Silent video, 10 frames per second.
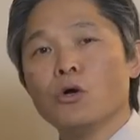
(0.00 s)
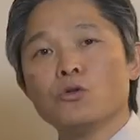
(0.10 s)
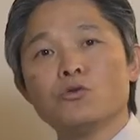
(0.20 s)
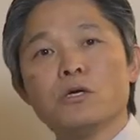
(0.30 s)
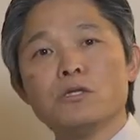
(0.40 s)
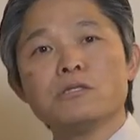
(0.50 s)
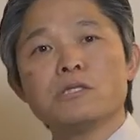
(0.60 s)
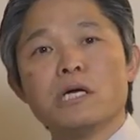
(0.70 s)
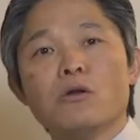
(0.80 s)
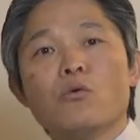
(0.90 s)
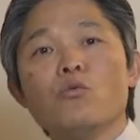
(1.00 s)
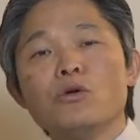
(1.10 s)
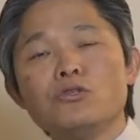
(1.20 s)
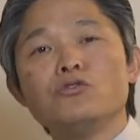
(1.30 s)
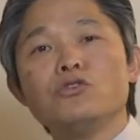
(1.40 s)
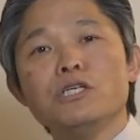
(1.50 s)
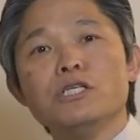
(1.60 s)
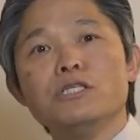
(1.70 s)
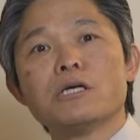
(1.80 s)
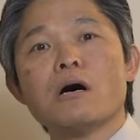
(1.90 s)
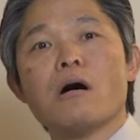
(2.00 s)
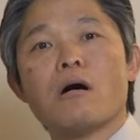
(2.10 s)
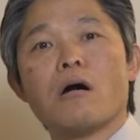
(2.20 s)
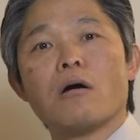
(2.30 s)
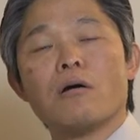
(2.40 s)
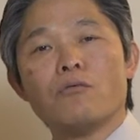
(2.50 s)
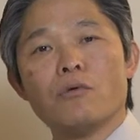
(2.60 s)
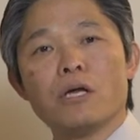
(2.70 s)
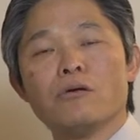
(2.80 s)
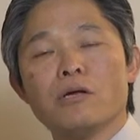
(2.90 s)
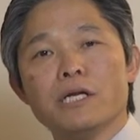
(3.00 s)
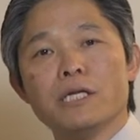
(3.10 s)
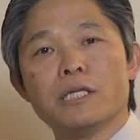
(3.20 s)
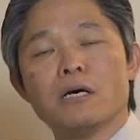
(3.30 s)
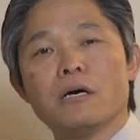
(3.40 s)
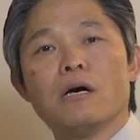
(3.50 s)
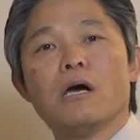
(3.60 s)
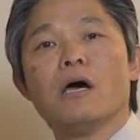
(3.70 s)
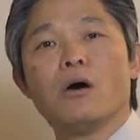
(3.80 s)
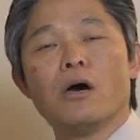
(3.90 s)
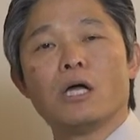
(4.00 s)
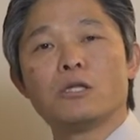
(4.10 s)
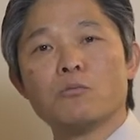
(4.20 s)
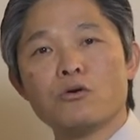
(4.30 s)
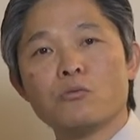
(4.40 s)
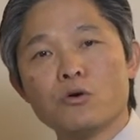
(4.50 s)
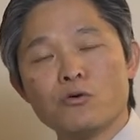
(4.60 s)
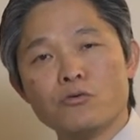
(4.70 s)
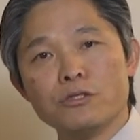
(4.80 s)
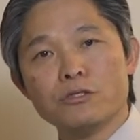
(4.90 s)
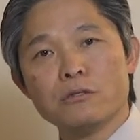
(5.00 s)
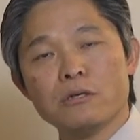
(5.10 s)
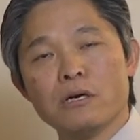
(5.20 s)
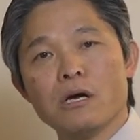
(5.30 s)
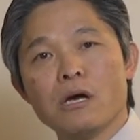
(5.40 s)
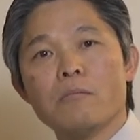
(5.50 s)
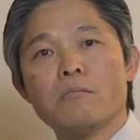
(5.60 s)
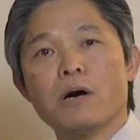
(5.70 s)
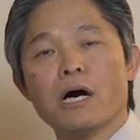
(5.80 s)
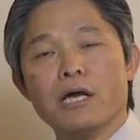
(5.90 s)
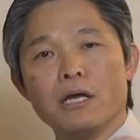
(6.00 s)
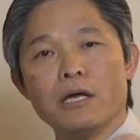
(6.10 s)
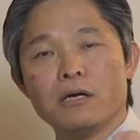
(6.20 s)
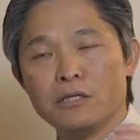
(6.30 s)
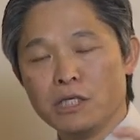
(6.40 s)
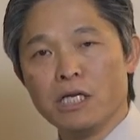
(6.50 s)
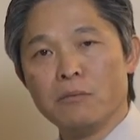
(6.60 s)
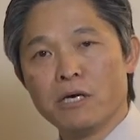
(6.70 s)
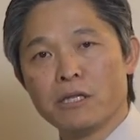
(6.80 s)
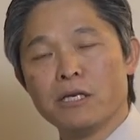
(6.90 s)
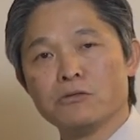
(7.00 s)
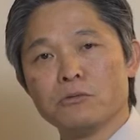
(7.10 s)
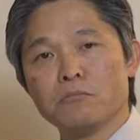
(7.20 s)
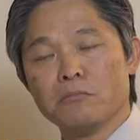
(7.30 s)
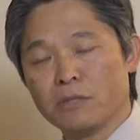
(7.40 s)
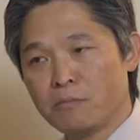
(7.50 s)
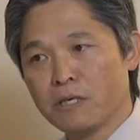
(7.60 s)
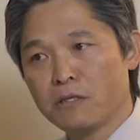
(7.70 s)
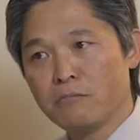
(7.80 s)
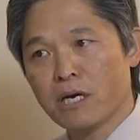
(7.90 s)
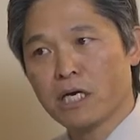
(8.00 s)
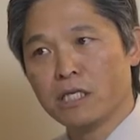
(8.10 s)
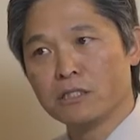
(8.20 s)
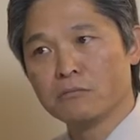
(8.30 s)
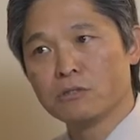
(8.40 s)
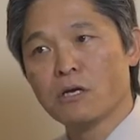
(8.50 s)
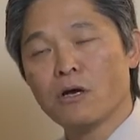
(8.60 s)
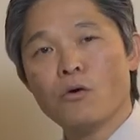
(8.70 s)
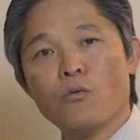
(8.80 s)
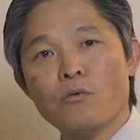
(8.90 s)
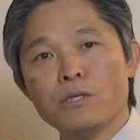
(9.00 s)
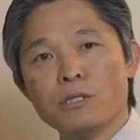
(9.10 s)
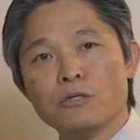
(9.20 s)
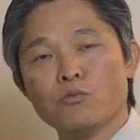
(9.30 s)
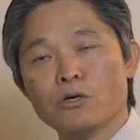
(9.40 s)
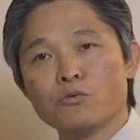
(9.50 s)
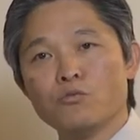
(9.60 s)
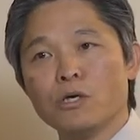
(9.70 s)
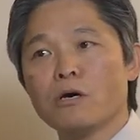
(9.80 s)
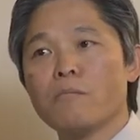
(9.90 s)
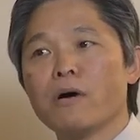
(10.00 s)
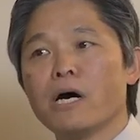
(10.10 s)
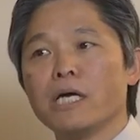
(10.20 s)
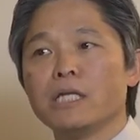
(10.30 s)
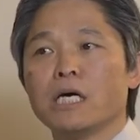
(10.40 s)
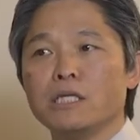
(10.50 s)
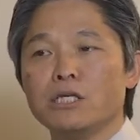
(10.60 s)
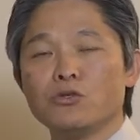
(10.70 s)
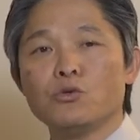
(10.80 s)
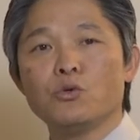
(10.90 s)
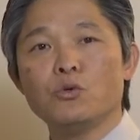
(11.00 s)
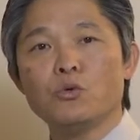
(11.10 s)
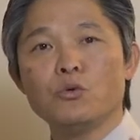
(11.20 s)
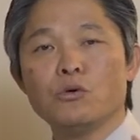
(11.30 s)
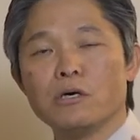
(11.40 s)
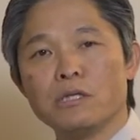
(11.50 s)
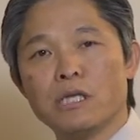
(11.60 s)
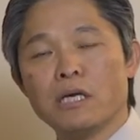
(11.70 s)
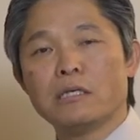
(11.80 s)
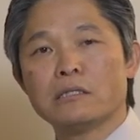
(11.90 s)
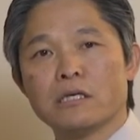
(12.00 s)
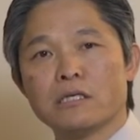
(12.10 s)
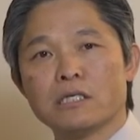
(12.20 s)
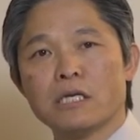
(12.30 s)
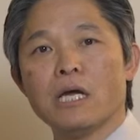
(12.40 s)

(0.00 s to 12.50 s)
To understand which genes are regulated at the promoter region by DNA methylation dependent mechanisms, what we did was we combined these two data sets